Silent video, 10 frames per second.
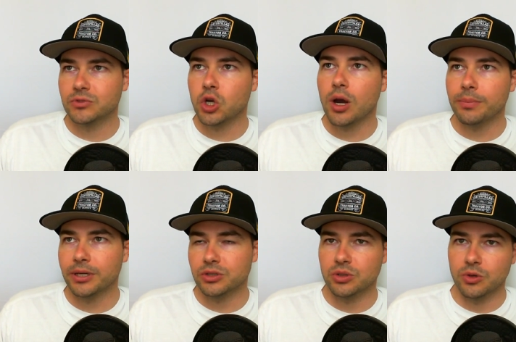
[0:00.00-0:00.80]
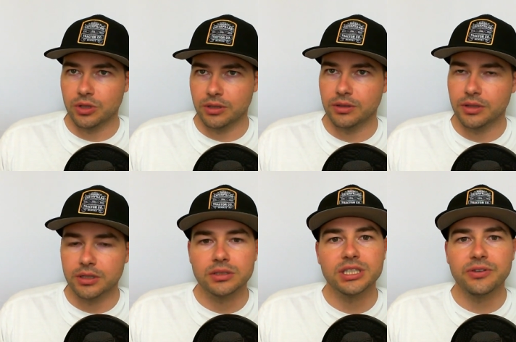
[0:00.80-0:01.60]
compound turbo, the, the
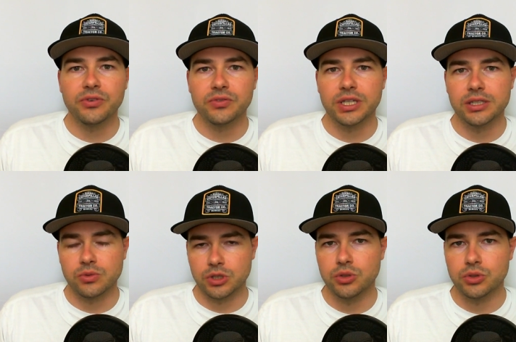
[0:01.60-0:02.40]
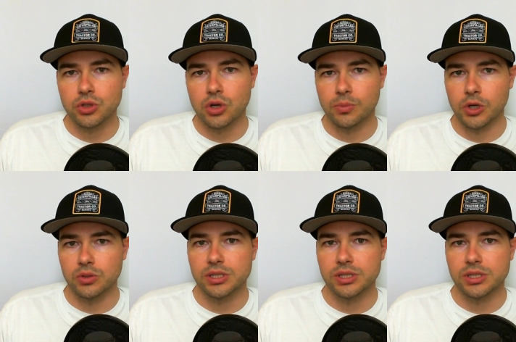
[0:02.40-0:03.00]
C15s with two turbos,